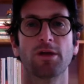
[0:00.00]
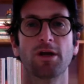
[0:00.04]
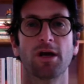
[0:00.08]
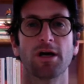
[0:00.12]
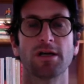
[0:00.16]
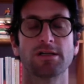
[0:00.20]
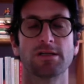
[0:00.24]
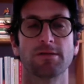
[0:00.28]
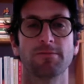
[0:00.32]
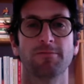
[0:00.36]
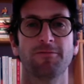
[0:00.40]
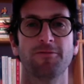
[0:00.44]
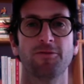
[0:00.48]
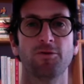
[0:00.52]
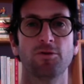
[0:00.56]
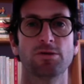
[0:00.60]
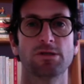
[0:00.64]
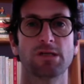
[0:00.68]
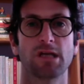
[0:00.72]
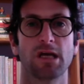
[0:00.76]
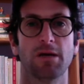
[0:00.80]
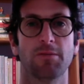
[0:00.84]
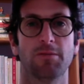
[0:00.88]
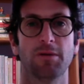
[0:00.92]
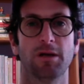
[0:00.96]
custom
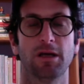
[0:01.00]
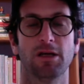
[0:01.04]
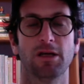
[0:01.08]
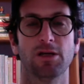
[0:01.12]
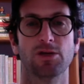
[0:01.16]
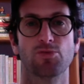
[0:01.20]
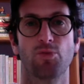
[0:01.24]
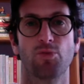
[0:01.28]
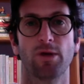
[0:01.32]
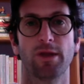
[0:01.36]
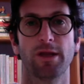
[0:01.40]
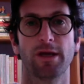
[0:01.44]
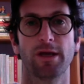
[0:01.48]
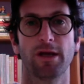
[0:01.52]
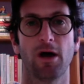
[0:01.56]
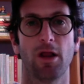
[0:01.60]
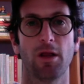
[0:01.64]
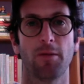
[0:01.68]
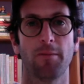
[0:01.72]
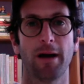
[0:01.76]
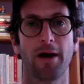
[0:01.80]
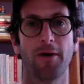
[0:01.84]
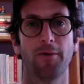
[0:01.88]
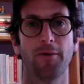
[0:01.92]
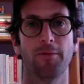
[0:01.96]
foodscaping is really all
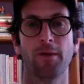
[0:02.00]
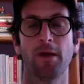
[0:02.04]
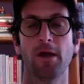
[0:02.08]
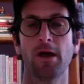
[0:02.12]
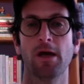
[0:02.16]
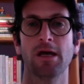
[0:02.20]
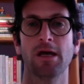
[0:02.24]
about